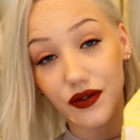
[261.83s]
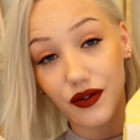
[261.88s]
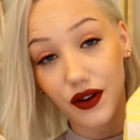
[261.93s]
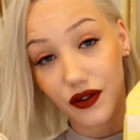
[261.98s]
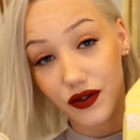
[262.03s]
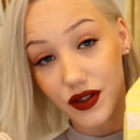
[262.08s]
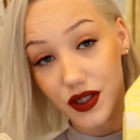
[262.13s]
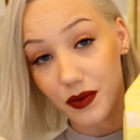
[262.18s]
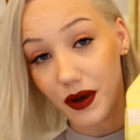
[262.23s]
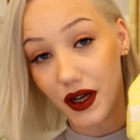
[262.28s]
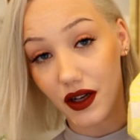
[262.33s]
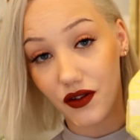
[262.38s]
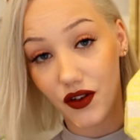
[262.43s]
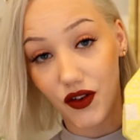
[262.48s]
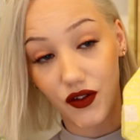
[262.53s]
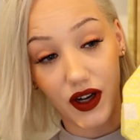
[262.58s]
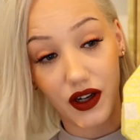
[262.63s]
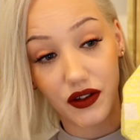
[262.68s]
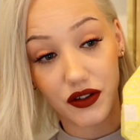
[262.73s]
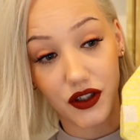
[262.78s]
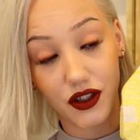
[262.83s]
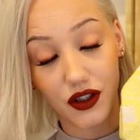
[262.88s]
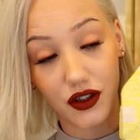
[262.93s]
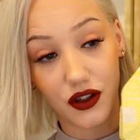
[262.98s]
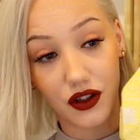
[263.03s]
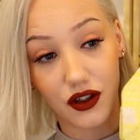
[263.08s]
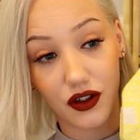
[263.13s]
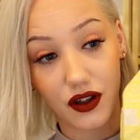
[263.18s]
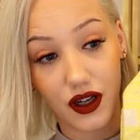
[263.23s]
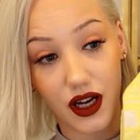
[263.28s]
£50 value,
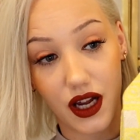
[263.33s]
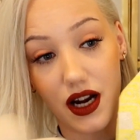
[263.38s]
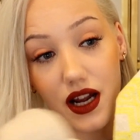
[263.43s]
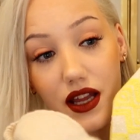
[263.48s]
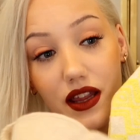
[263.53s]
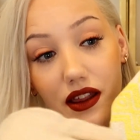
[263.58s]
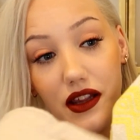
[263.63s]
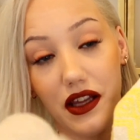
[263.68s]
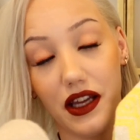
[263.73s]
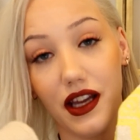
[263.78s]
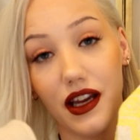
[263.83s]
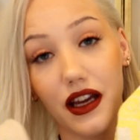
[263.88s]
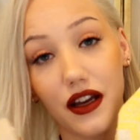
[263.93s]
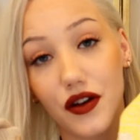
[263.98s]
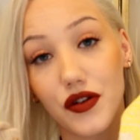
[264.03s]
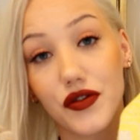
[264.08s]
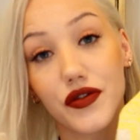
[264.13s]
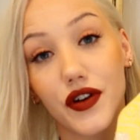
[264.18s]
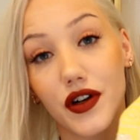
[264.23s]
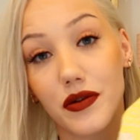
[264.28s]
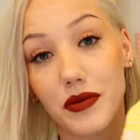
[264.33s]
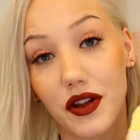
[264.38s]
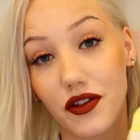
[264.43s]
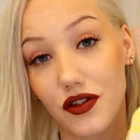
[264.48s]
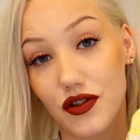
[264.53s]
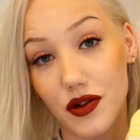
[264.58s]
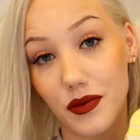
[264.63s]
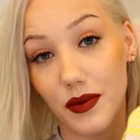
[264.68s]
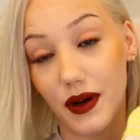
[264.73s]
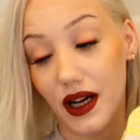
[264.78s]
and I think for a
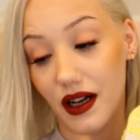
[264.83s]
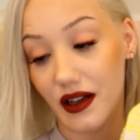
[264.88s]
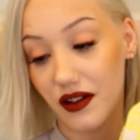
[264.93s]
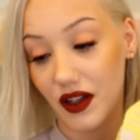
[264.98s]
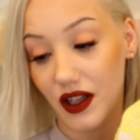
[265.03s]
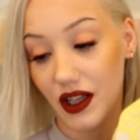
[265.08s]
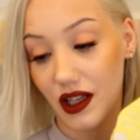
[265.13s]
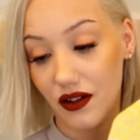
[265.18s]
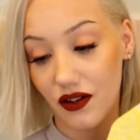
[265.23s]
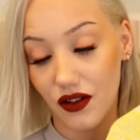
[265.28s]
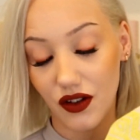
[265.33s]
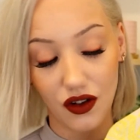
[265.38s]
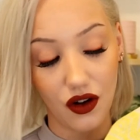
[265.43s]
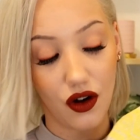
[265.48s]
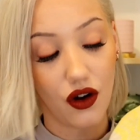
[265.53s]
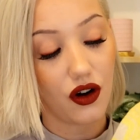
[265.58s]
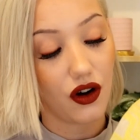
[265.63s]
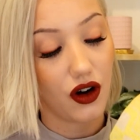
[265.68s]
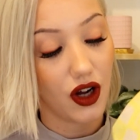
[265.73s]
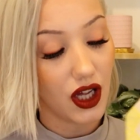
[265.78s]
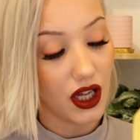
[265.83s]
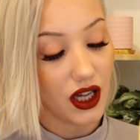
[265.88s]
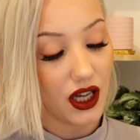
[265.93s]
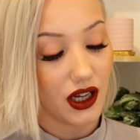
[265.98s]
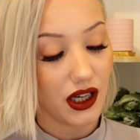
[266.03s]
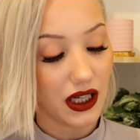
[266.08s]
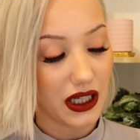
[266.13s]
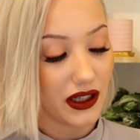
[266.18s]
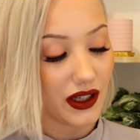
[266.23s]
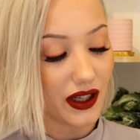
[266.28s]
mystery bag, like it's not
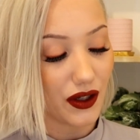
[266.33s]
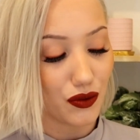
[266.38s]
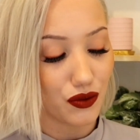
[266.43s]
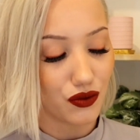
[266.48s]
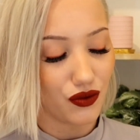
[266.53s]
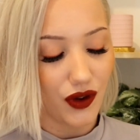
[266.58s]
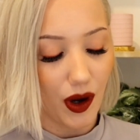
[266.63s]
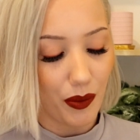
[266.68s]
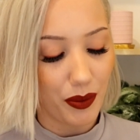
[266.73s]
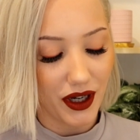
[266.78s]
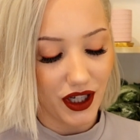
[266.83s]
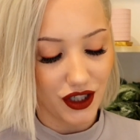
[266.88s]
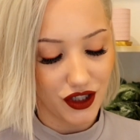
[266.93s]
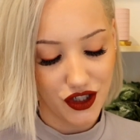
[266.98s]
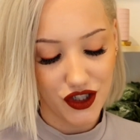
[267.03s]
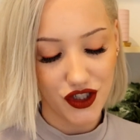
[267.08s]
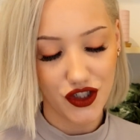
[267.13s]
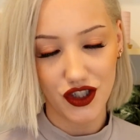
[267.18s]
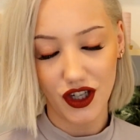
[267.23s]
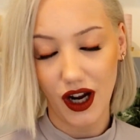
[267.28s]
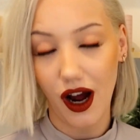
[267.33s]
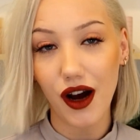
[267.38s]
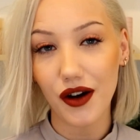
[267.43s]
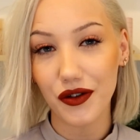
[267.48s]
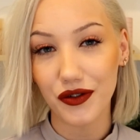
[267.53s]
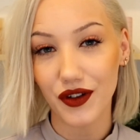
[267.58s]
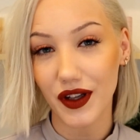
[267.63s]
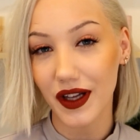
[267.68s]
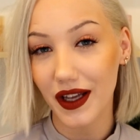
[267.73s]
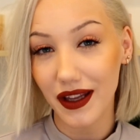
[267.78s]
like rubbish
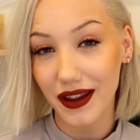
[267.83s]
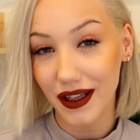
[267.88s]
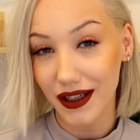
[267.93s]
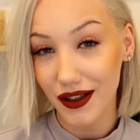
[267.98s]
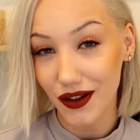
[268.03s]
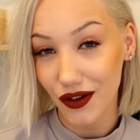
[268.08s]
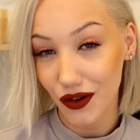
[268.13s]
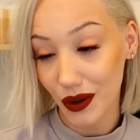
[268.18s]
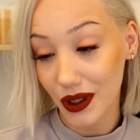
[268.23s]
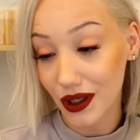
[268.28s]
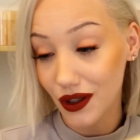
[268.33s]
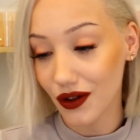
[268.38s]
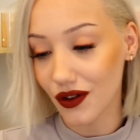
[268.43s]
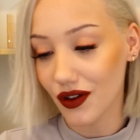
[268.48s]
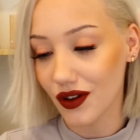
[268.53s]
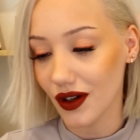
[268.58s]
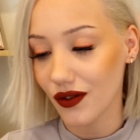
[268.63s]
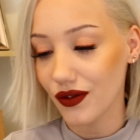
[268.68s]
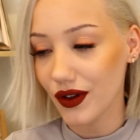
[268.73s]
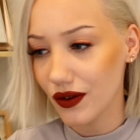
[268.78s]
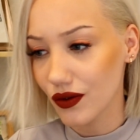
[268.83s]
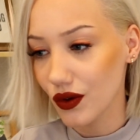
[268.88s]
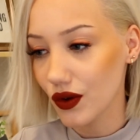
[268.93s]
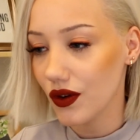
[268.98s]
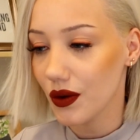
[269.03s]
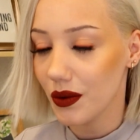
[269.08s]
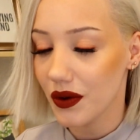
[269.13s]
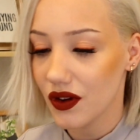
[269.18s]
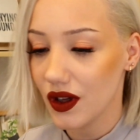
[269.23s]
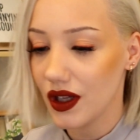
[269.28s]
stuff. Like I think it's quite good stuff. Like
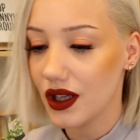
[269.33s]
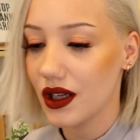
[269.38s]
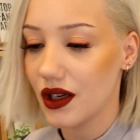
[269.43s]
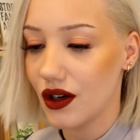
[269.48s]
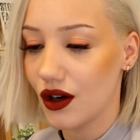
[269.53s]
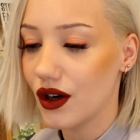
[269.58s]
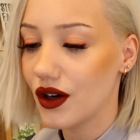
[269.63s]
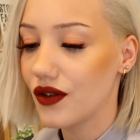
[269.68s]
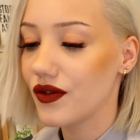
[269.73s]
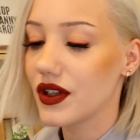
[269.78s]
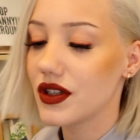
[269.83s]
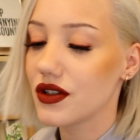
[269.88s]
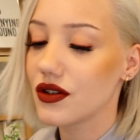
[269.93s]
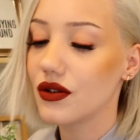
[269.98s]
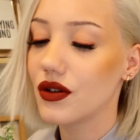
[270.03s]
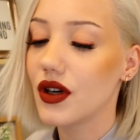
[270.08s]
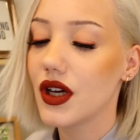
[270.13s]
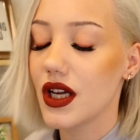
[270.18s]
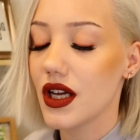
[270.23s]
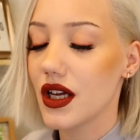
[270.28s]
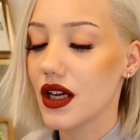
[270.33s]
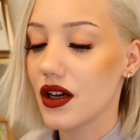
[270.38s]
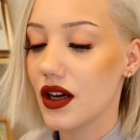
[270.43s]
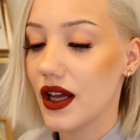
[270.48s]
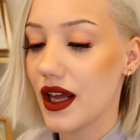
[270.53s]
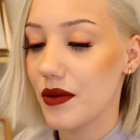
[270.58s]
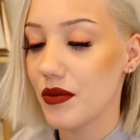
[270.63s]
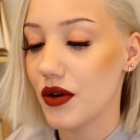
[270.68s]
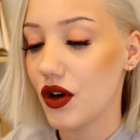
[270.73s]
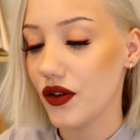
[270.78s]
Rosie was saying that in her video,
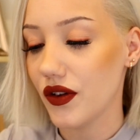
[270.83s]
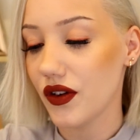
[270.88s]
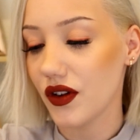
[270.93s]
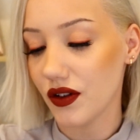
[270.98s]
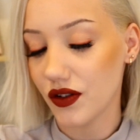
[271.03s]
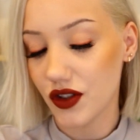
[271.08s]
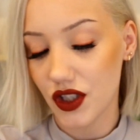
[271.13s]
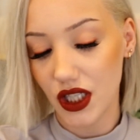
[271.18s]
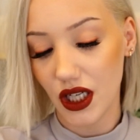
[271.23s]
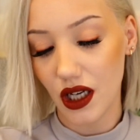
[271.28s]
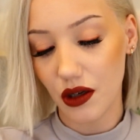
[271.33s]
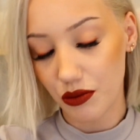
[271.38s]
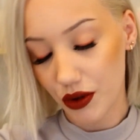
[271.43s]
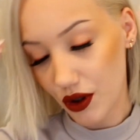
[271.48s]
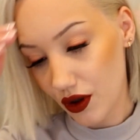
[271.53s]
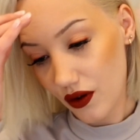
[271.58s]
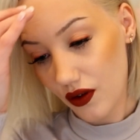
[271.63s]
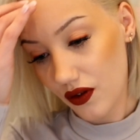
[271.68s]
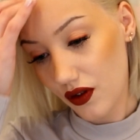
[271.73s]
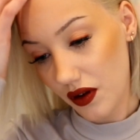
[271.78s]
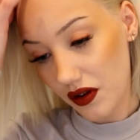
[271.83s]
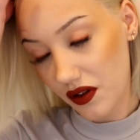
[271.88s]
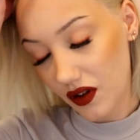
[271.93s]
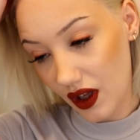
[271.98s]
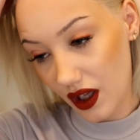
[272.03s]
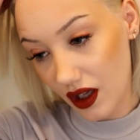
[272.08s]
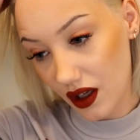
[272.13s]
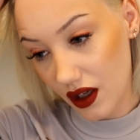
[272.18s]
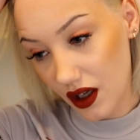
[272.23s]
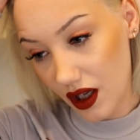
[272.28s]
all the stuff she unboxed, it's
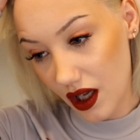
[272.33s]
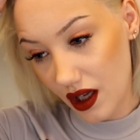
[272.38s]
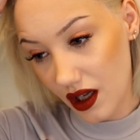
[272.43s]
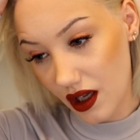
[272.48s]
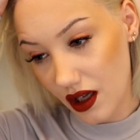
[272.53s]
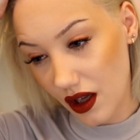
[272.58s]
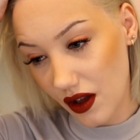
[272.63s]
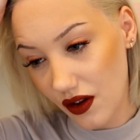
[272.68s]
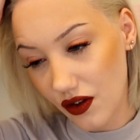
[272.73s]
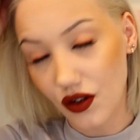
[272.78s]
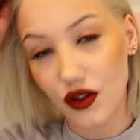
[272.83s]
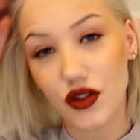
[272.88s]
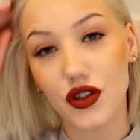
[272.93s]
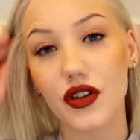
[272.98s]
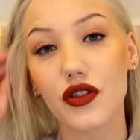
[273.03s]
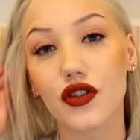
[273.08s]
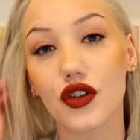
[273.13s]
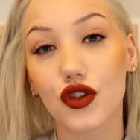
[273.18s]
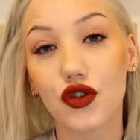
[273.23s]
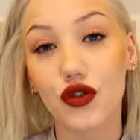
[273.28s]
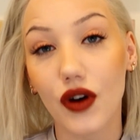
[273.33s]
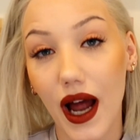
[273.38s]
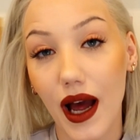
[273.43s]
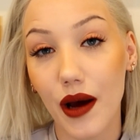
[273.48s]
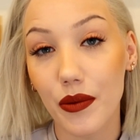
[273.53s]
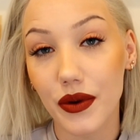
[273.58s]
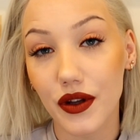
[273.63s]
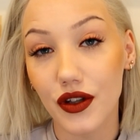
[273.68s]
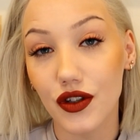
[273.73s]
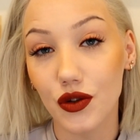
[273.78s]
like, it's not just
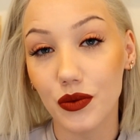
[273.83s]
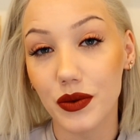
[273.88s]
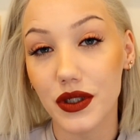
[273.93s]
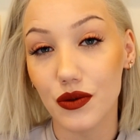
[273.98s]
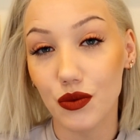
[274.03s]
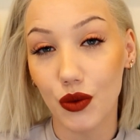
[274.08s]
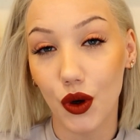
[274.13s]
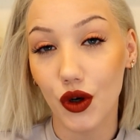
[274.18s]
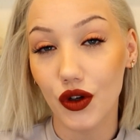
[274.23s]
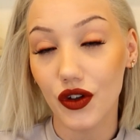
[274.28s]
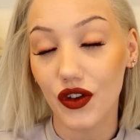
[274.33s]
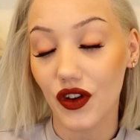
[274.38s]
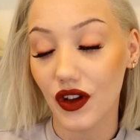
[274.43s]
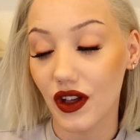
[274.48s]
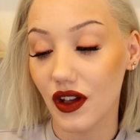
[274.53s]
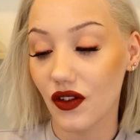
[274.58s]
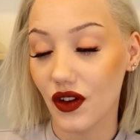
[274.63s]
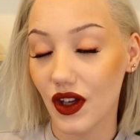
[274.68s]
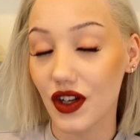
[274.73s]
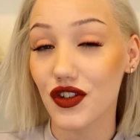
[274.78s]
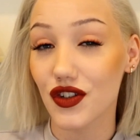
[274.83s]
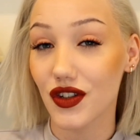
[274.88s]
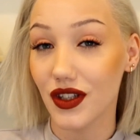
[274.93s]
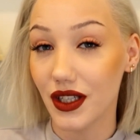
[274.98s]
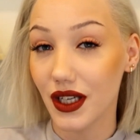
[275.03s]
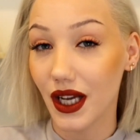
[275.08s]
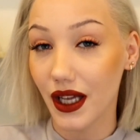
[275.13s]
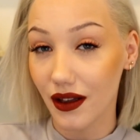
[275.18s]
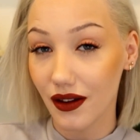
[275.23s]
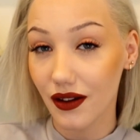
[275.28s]
crap that nobody wants, like it's actually
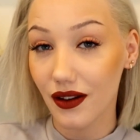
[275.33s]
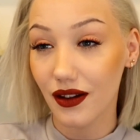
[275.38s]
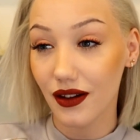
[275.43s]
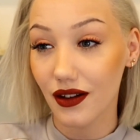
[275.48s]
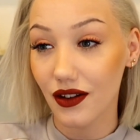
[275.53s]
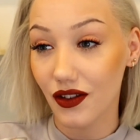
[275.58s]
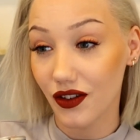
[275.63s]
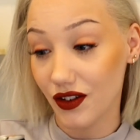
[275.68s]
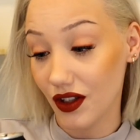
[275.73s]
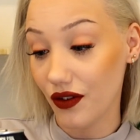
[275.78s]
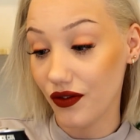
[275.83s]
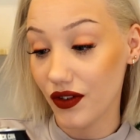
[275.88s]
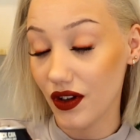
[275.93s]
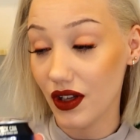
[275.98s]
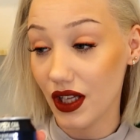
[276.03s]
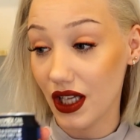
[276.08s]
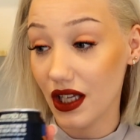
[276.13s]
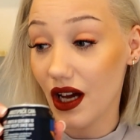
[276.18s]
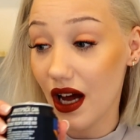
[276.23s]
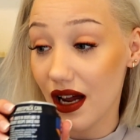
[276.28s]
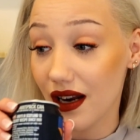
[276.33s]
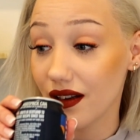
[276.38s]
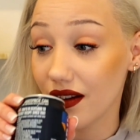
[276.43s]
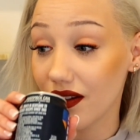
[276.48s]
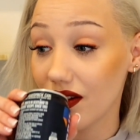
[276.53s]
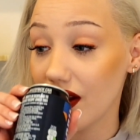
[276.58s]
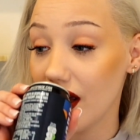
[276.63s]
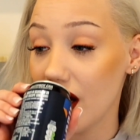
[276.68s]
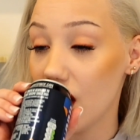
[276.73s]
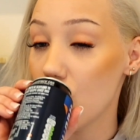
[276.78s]
nice stuff that they can
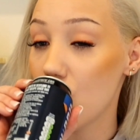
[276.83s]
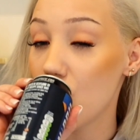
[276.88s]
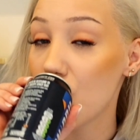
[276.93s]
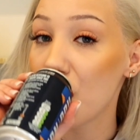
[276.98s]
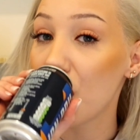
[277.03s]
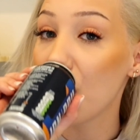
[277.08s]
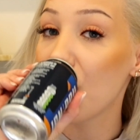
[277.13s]
sell.